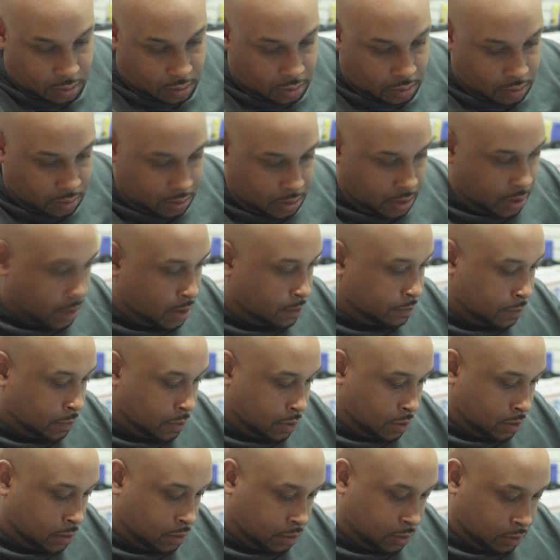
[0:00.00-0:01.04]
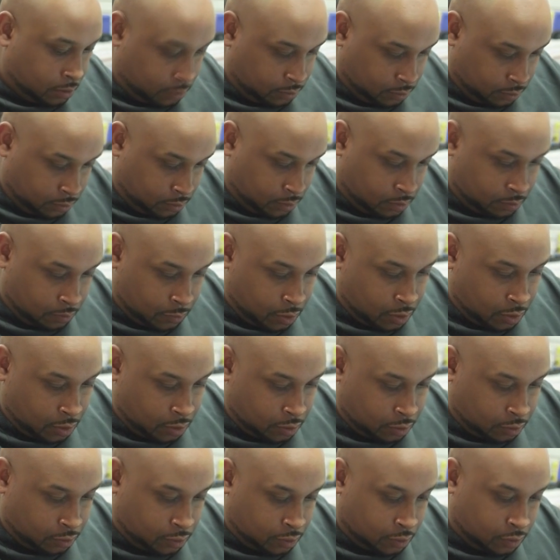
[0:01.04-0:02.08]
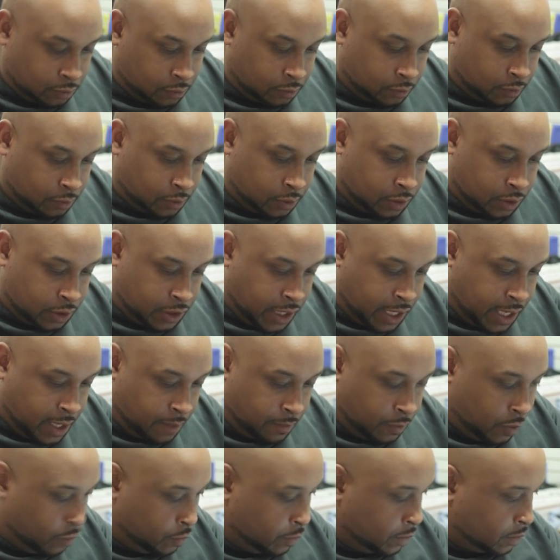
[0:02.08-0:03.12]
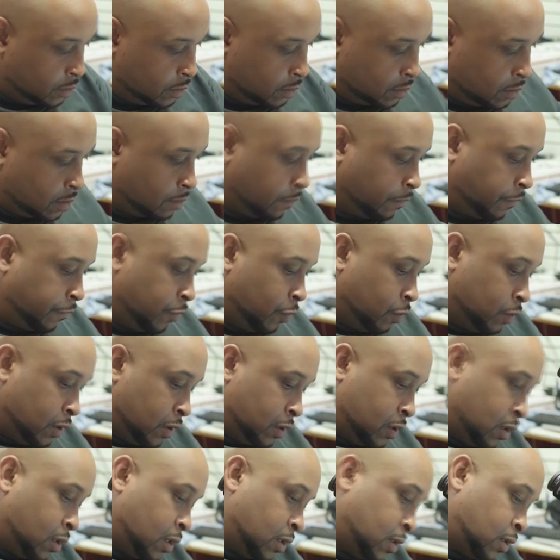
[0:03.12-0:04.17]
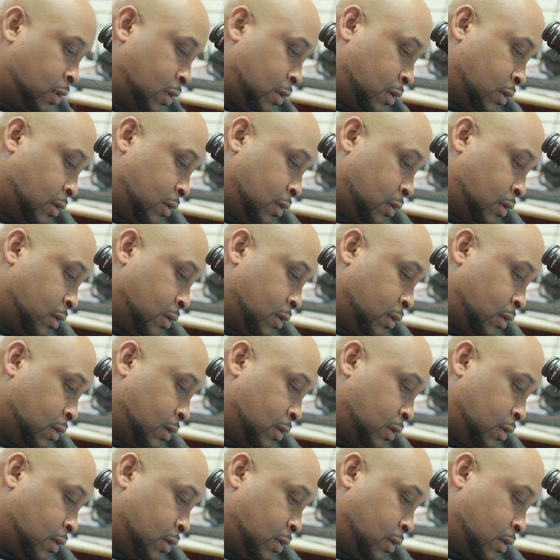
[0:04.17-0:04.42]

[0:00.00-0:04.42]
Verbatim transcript: that I'm gonna sham you into some foolishness.